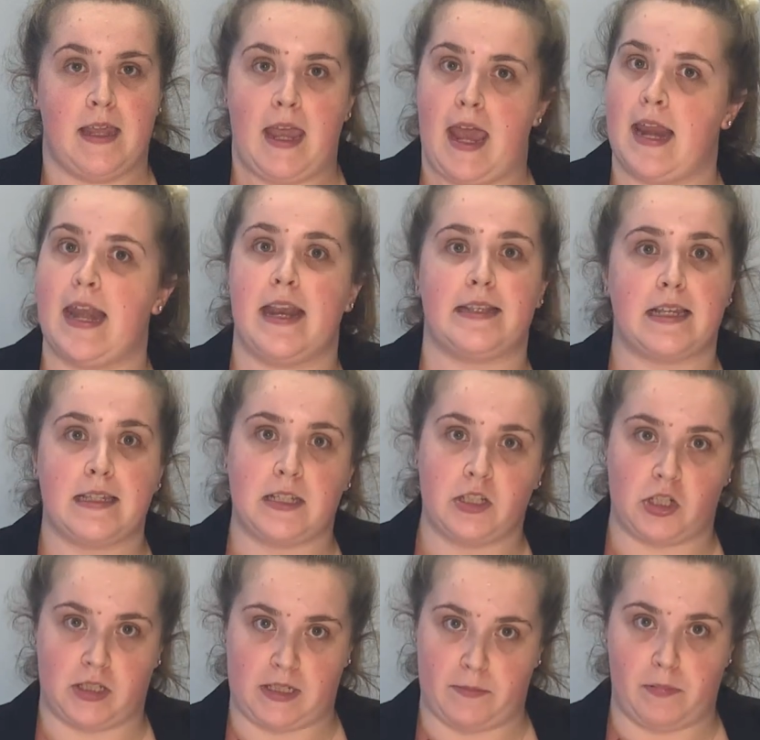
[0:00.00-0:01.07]
And that doesn't
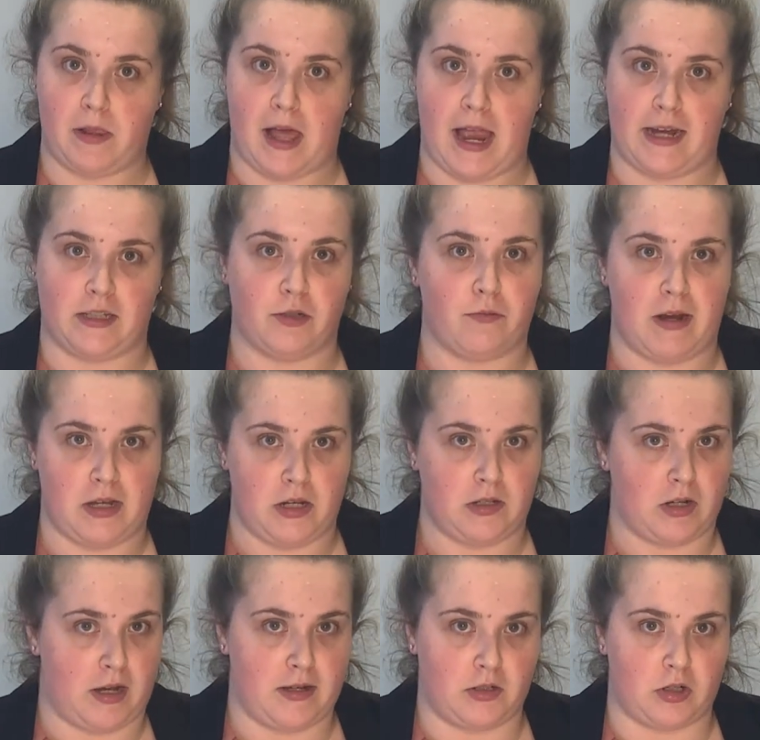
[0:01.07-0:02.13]
just apply to when you
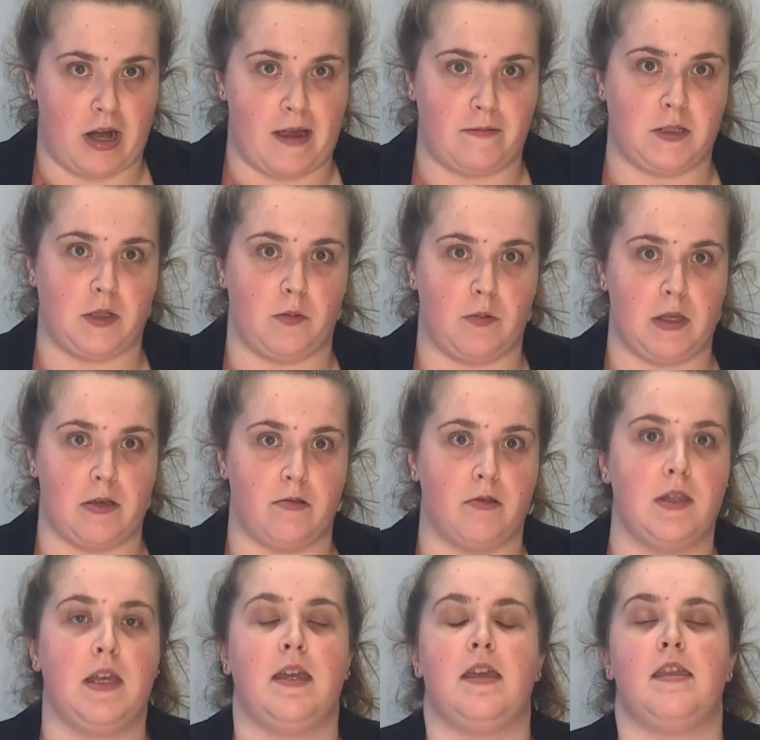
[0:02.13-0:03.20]
don't draft a will.
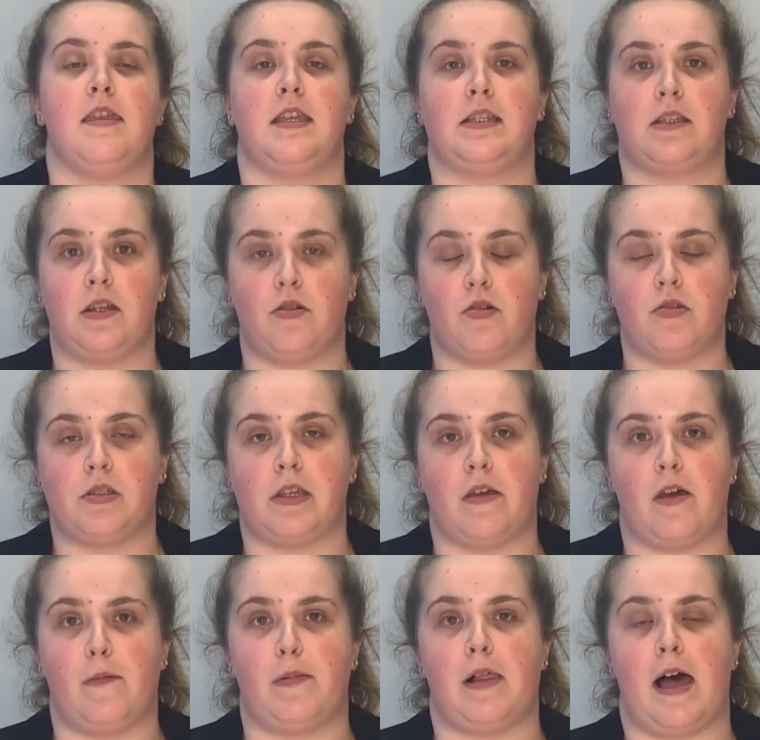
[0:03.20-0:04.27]
This could
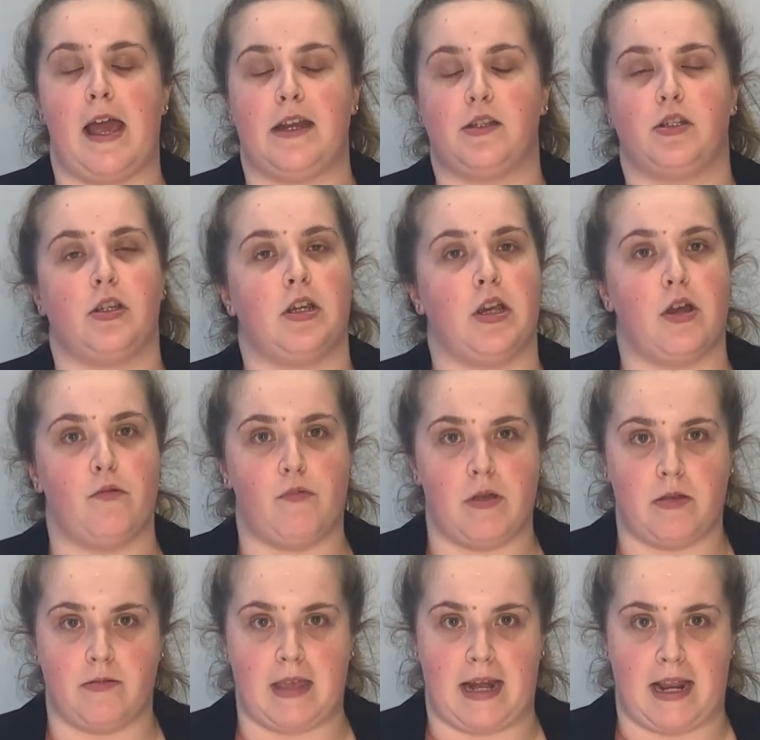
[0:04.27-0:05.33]
also apply to a
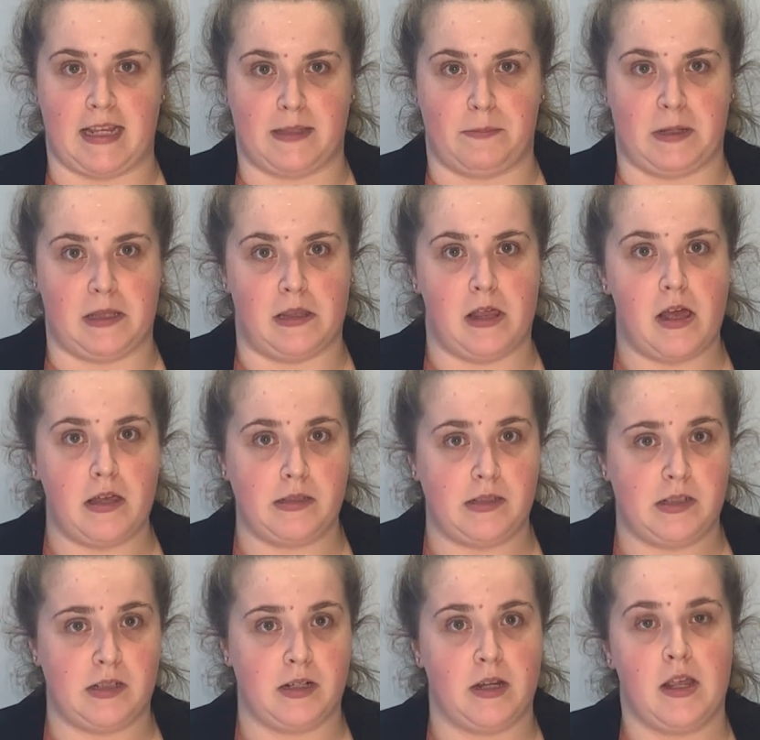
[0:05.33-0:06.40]
will that has been
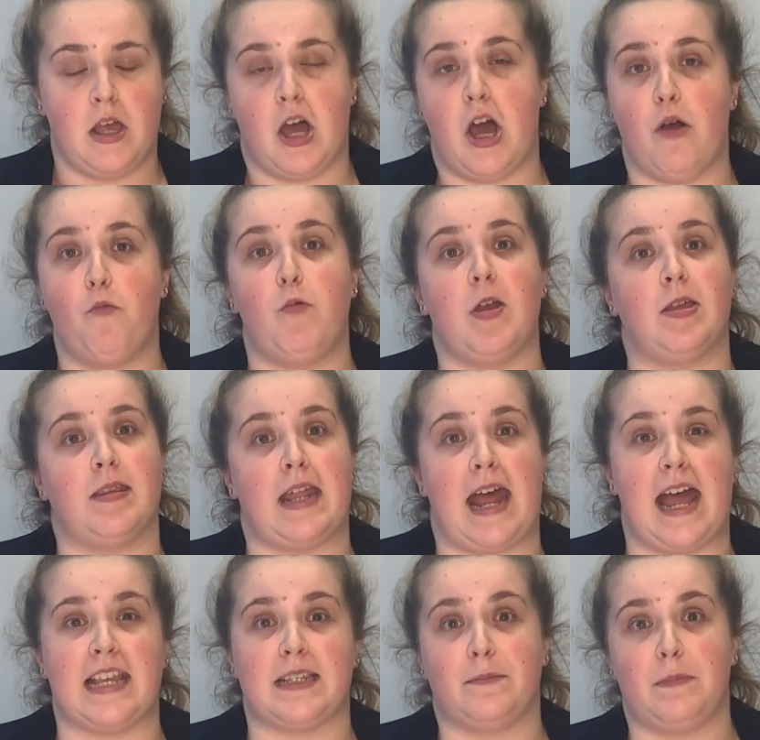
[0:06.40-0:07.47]
lost, a will that
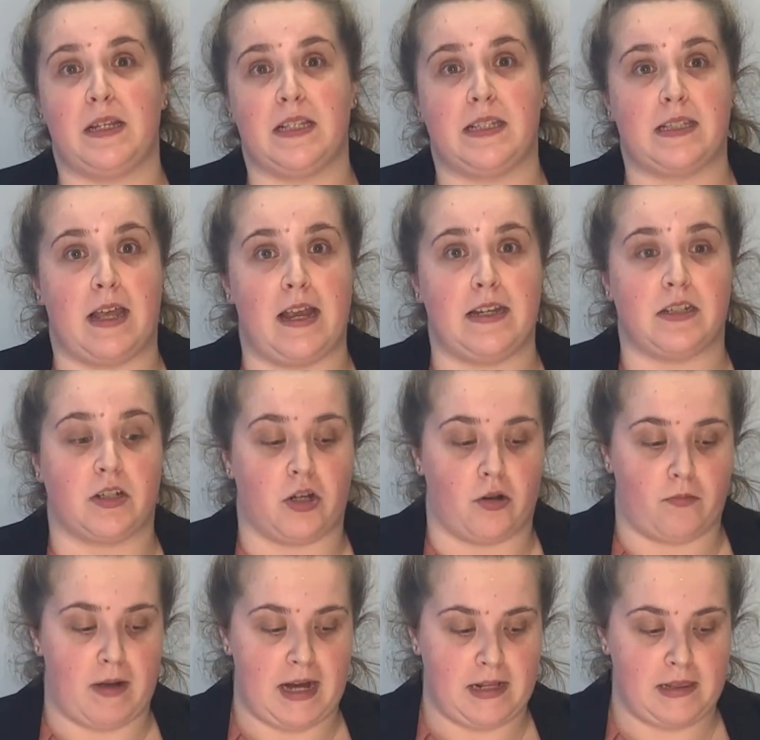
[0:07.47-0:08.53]
hasn't been signed
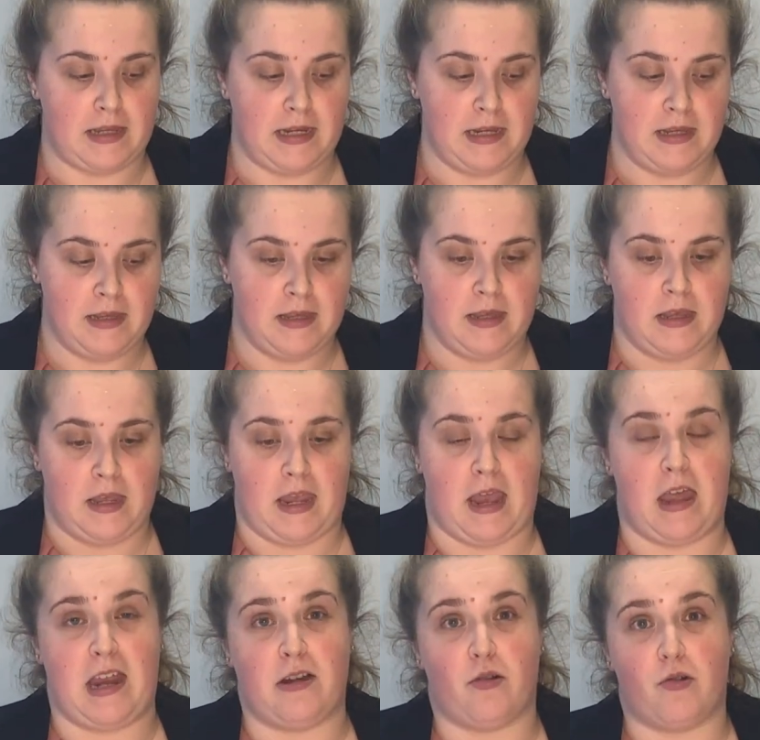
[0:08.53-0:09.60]
correctly,
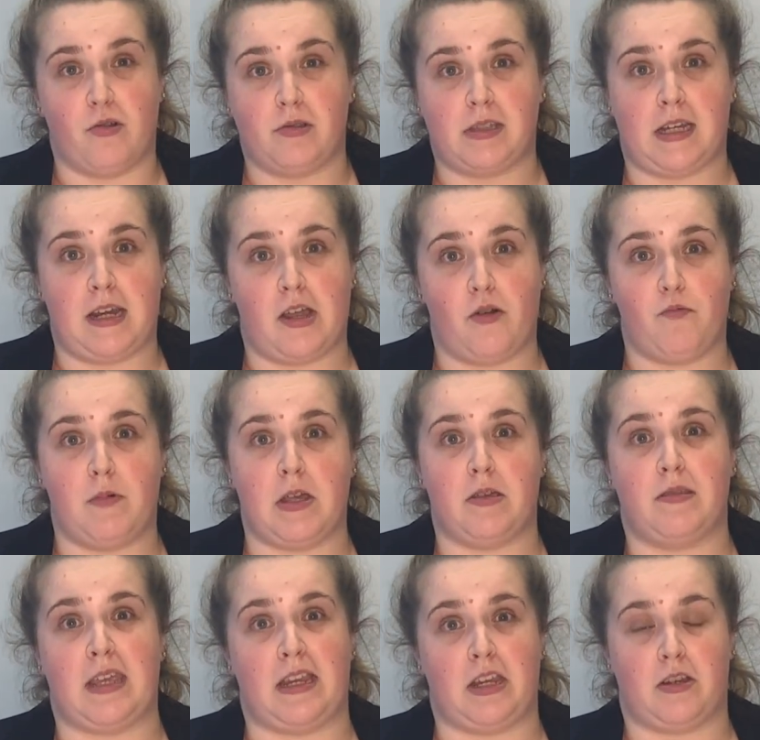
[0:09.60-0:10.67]
and also a
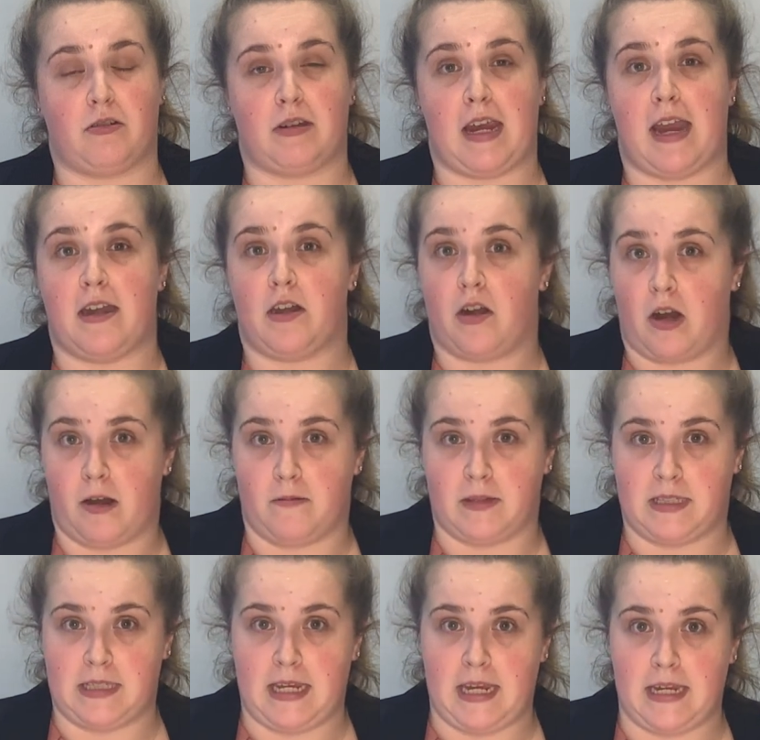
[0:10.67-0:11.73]
will that you created
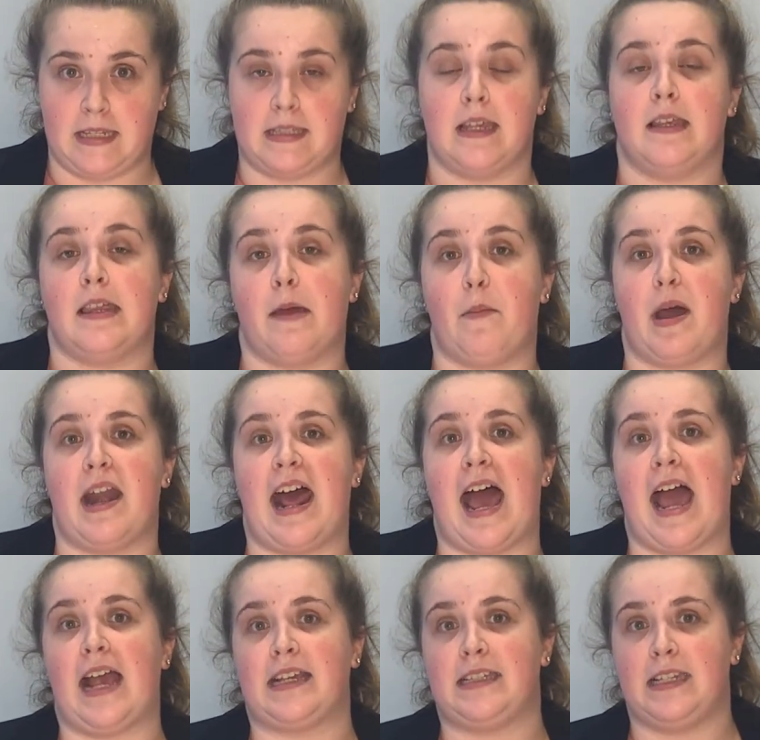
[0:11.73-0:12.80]
overseas that might
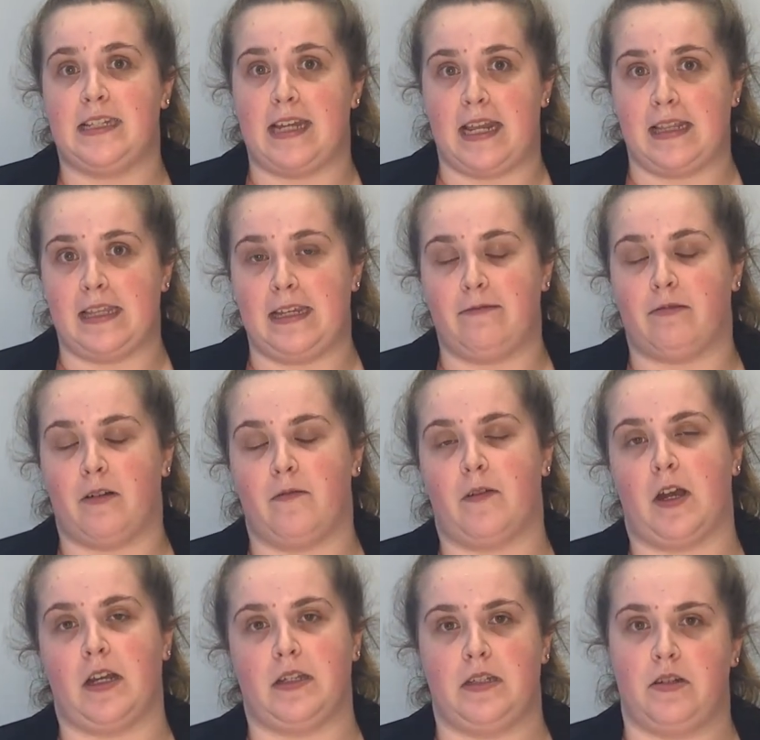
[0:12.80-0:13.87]
have accidentally
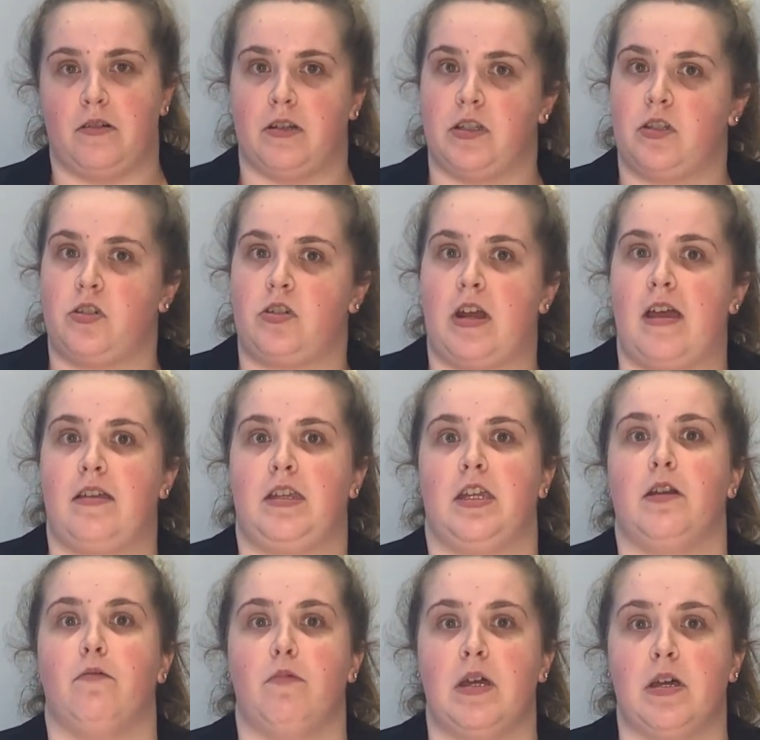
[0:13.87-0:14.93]
revoked your
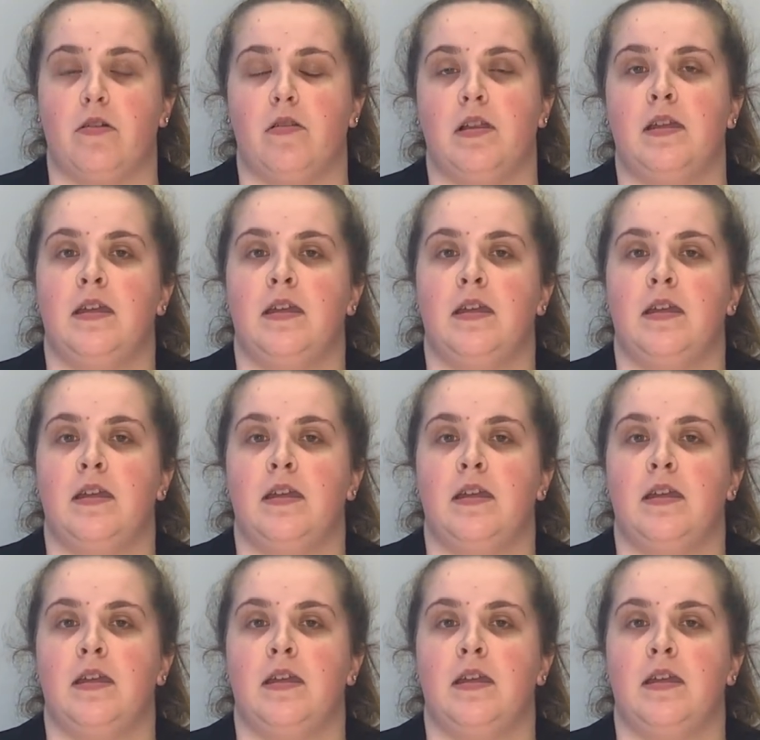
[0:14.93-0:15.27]
Australian will.